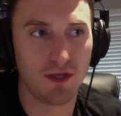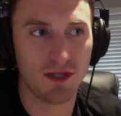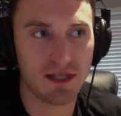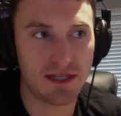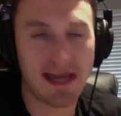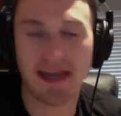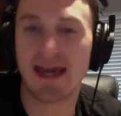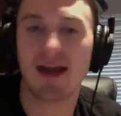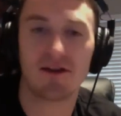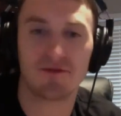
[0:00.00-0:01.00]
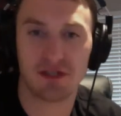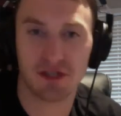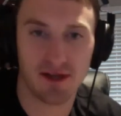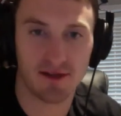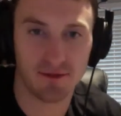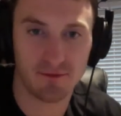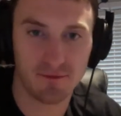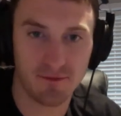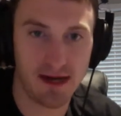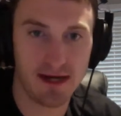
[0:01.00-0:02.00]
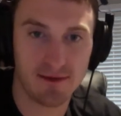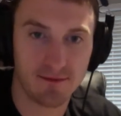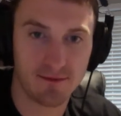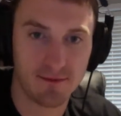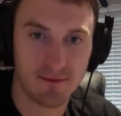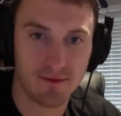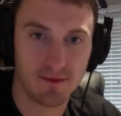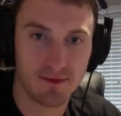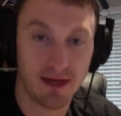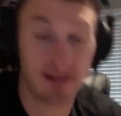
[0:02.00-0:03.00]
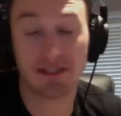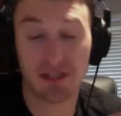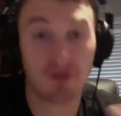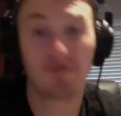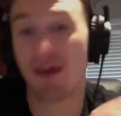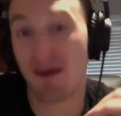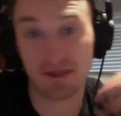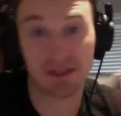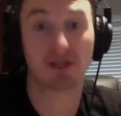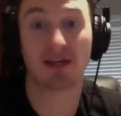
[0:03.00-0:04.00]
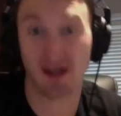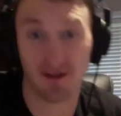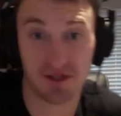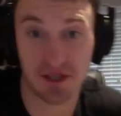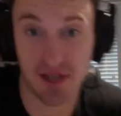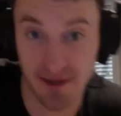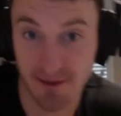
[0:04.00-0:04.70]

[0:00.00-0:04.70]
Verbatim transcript: you take care of each other, right? at least your family took care of each other.